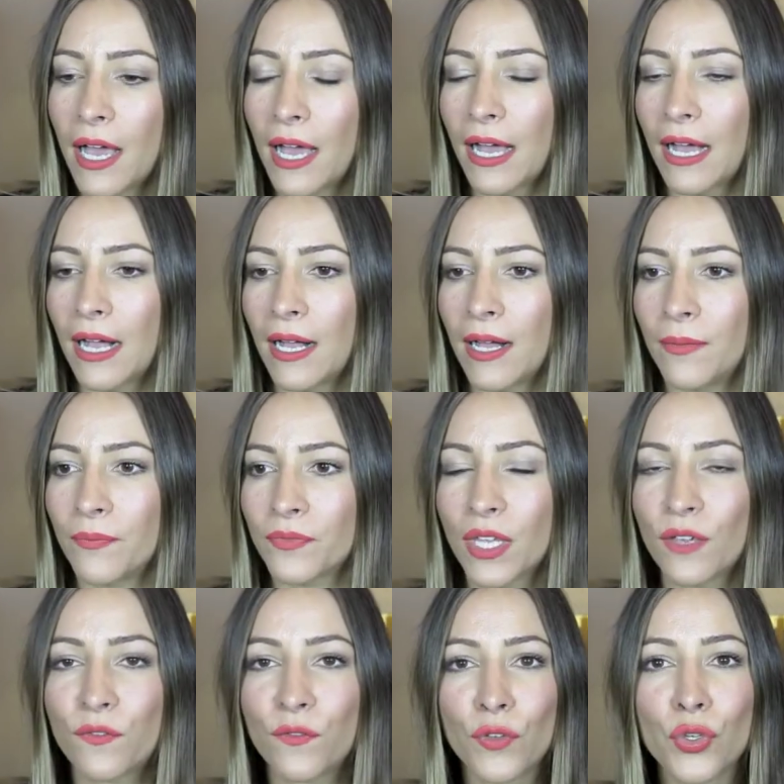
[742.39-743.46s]
Um,
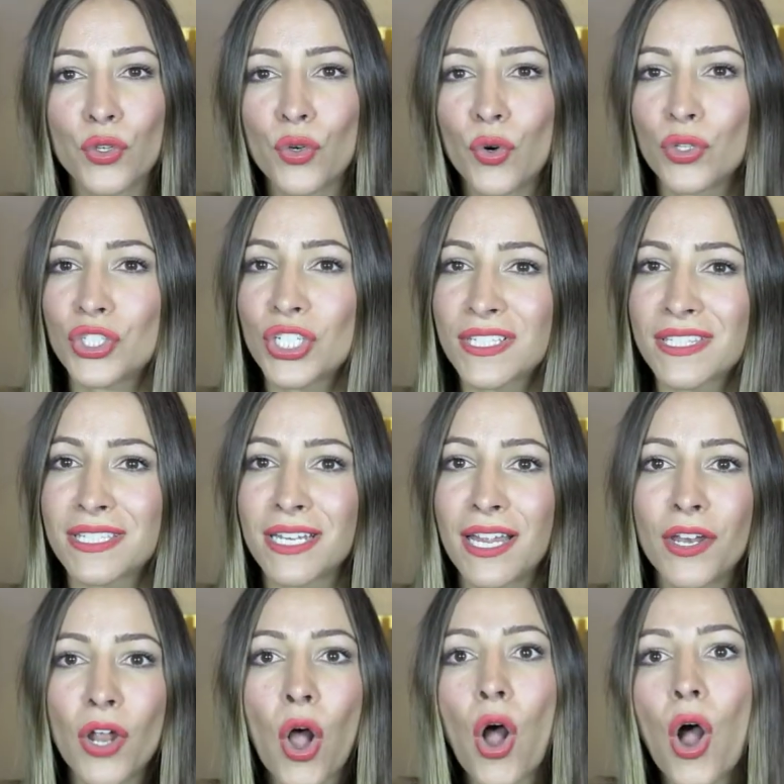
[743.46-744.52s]
if you're just
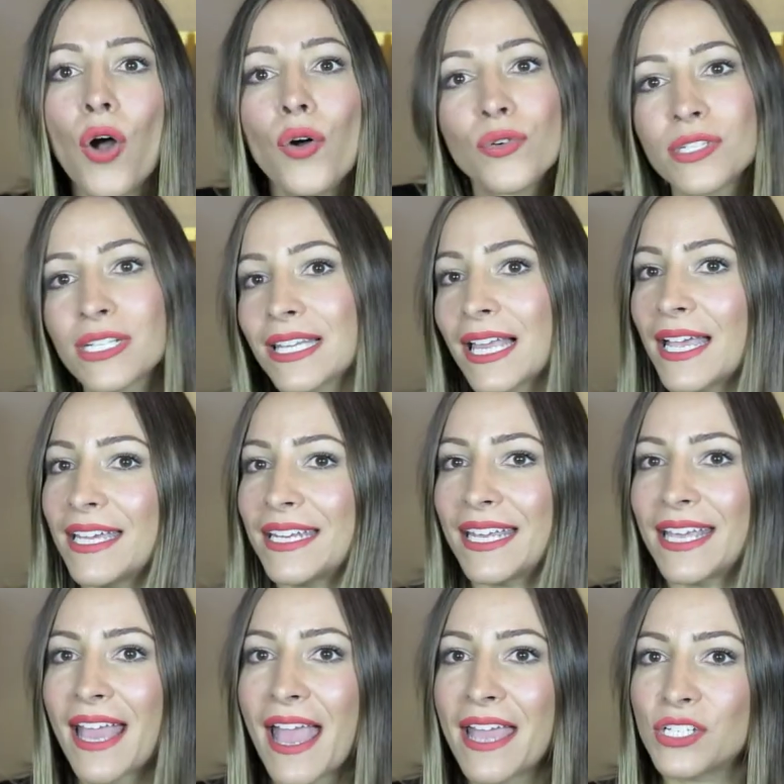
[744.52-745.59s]
an older
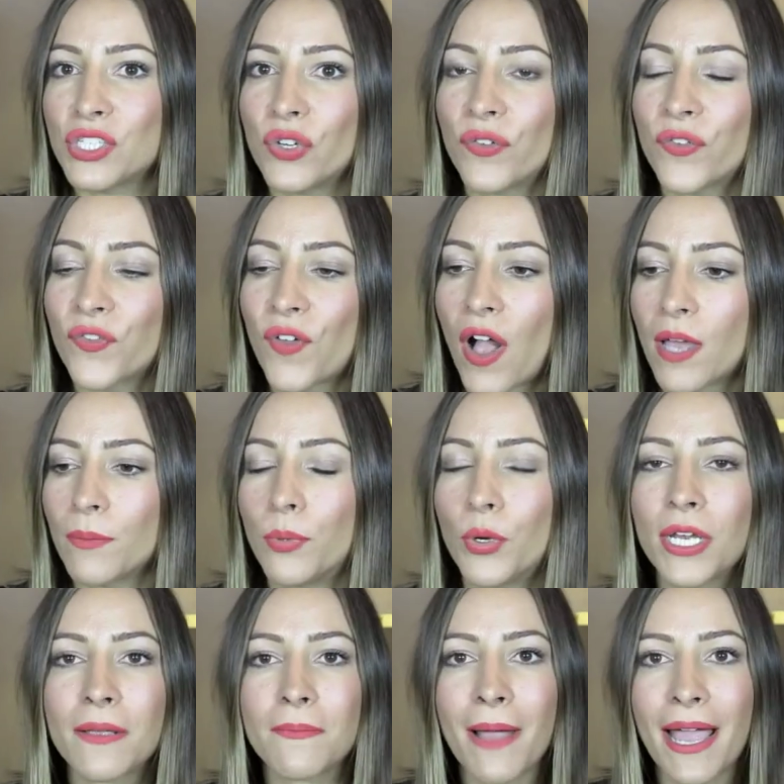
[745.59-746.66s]
lady and you find
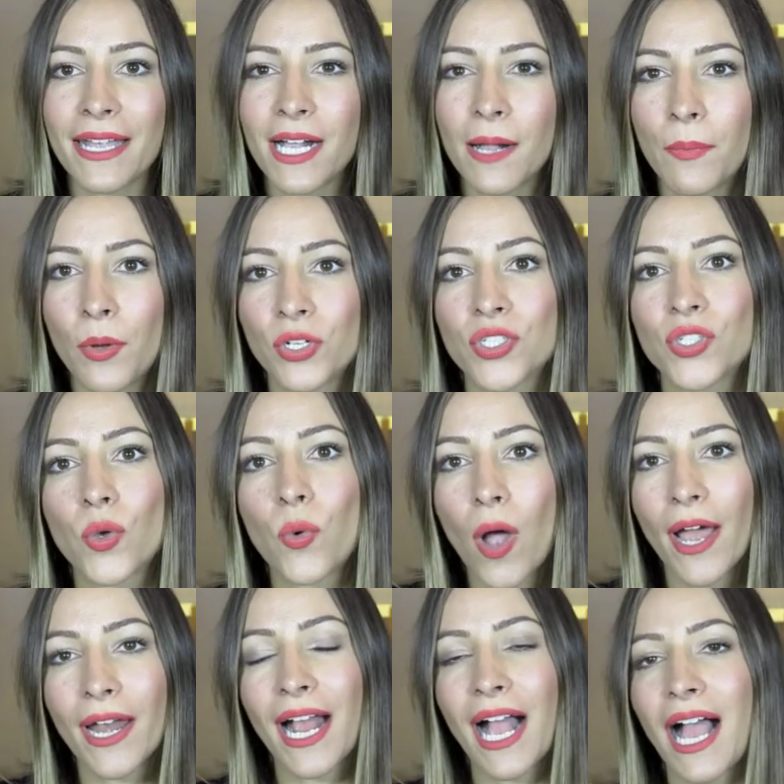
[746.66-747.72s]
putting makeup on is
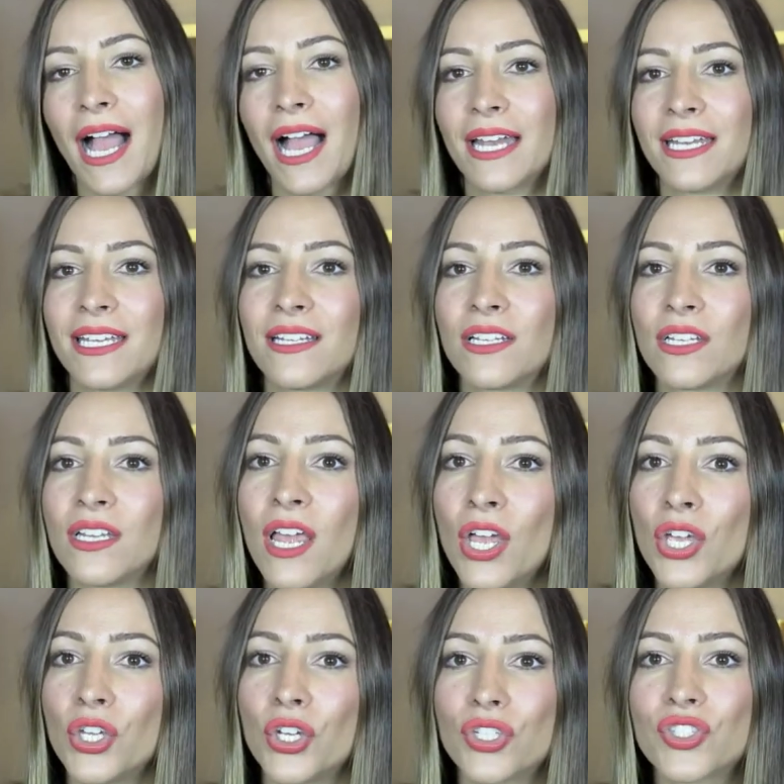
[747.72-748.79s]
quite hard in
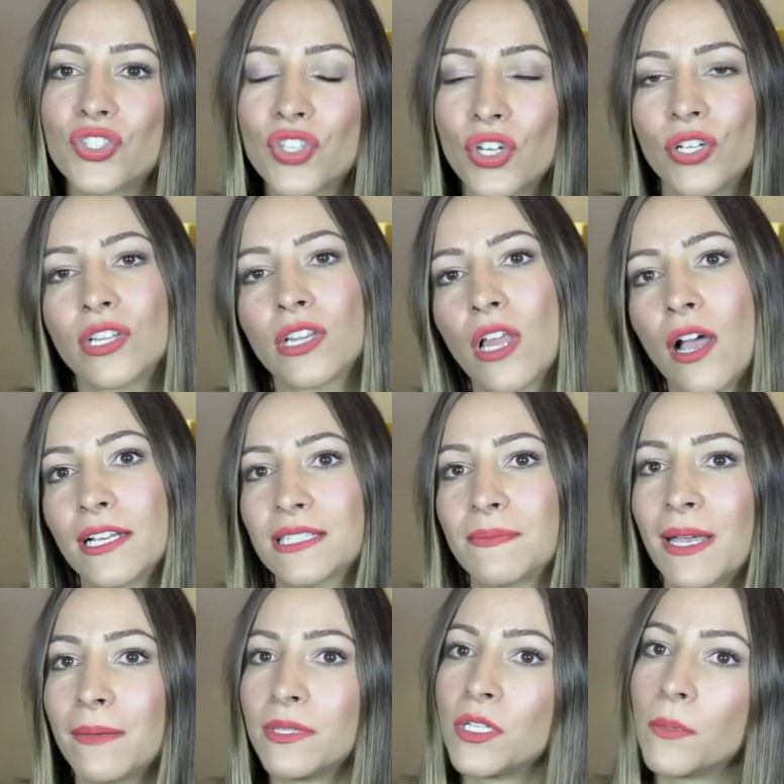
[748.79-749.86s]
you know certain lights,
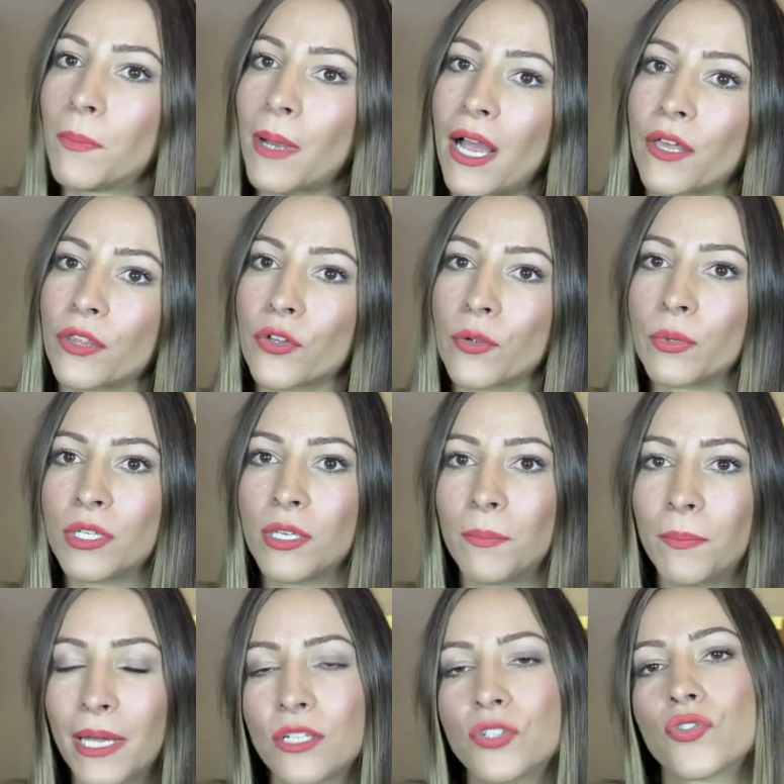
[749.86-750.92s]
maybe in your bathroom or your
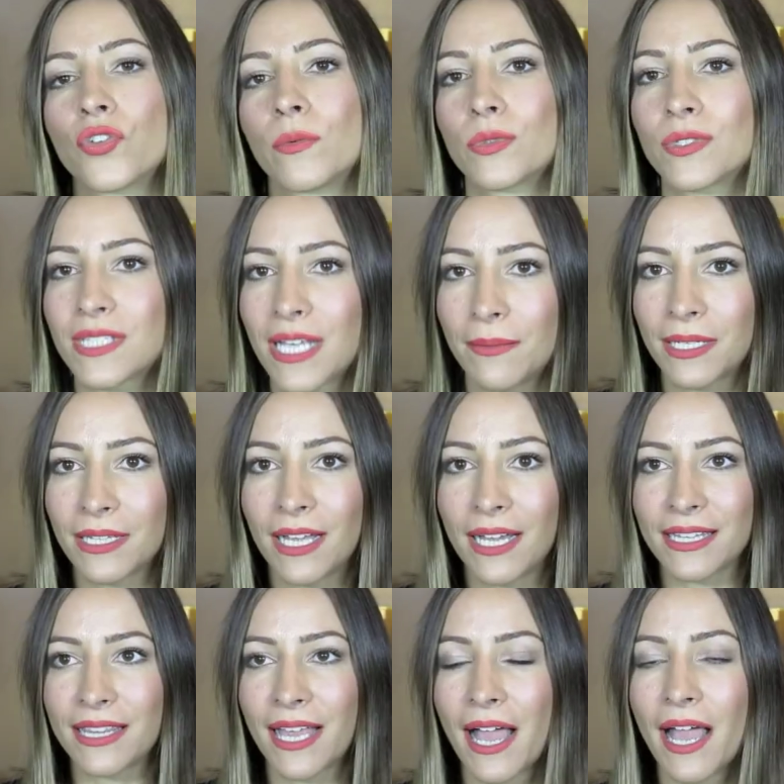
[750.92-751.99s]
bedroom or something
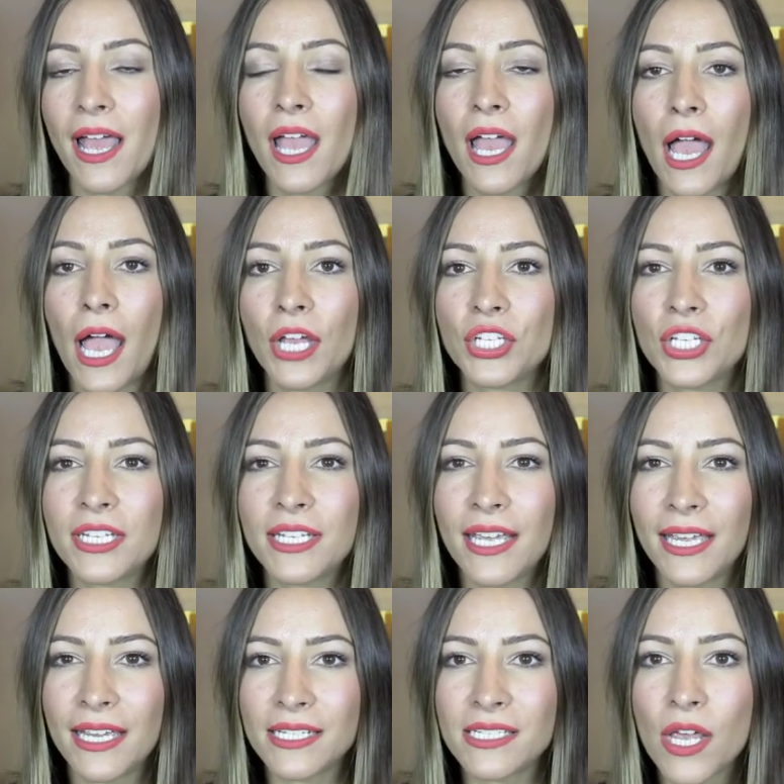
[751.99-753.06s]
like that, and you
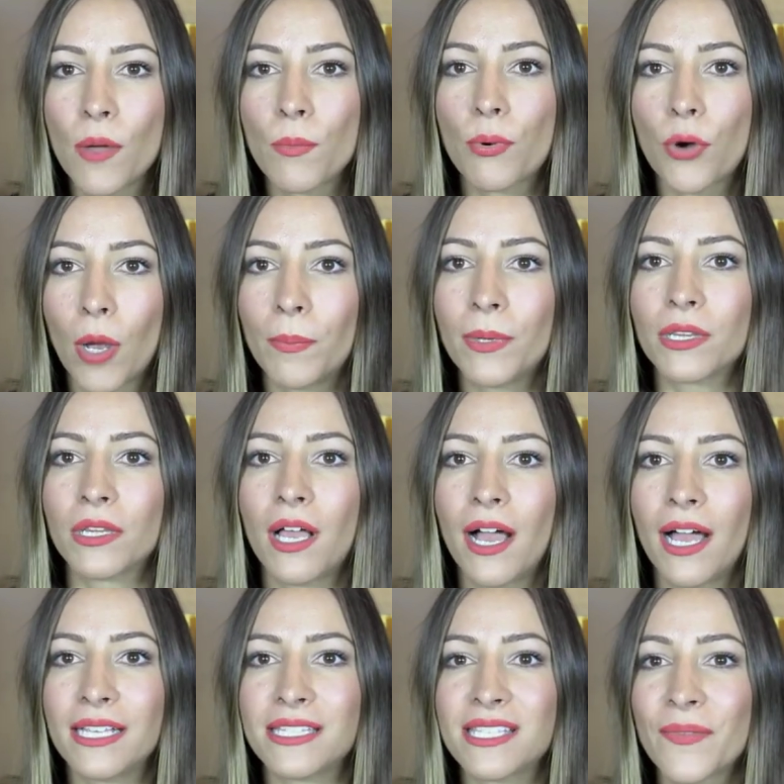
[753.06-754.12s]
need proper
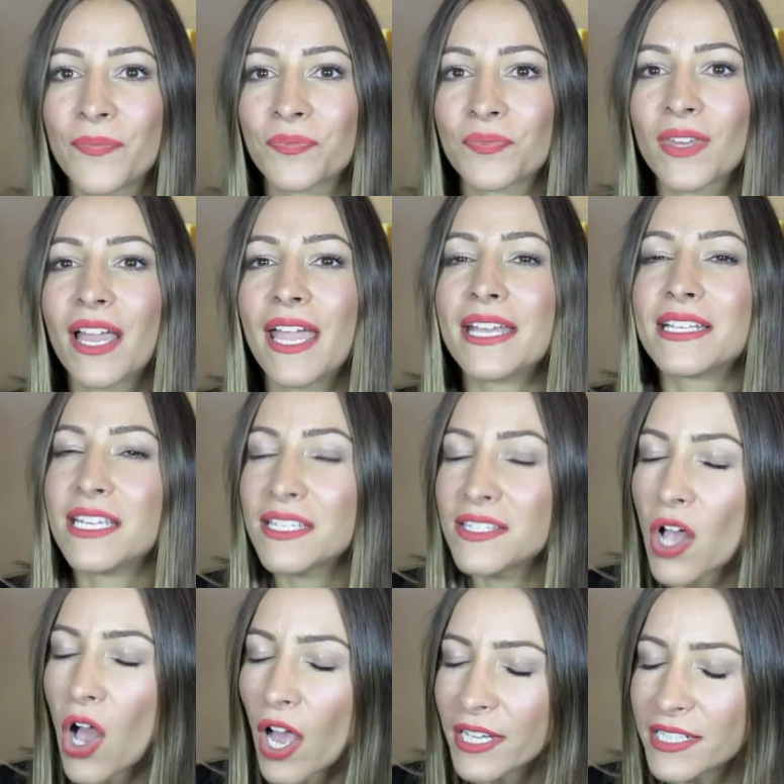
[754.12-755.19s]
lights, it
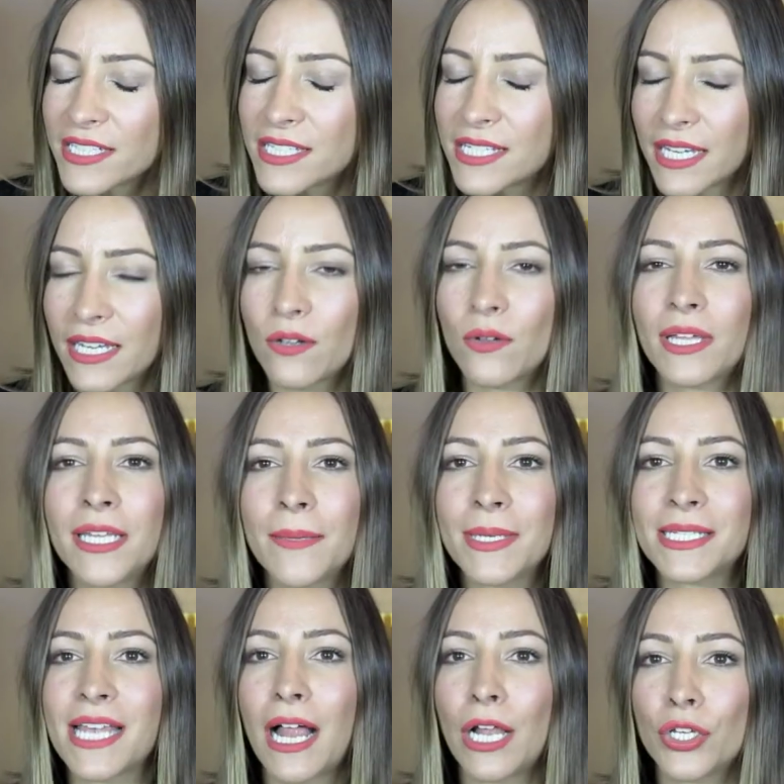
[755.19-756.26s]
is ideal, and let me
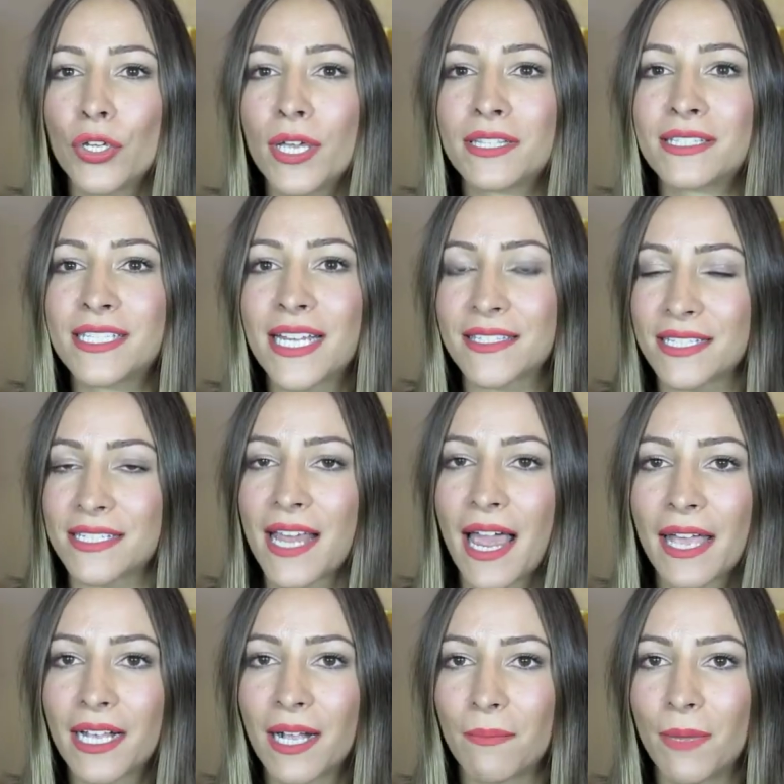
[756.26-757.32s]
tell you, it doesn't
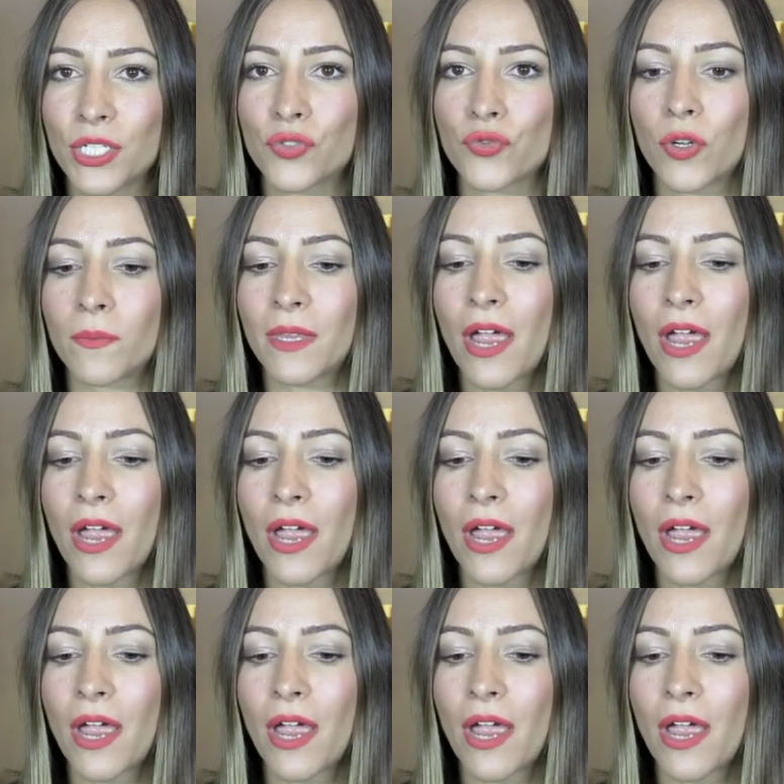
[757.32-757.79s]
take up much room.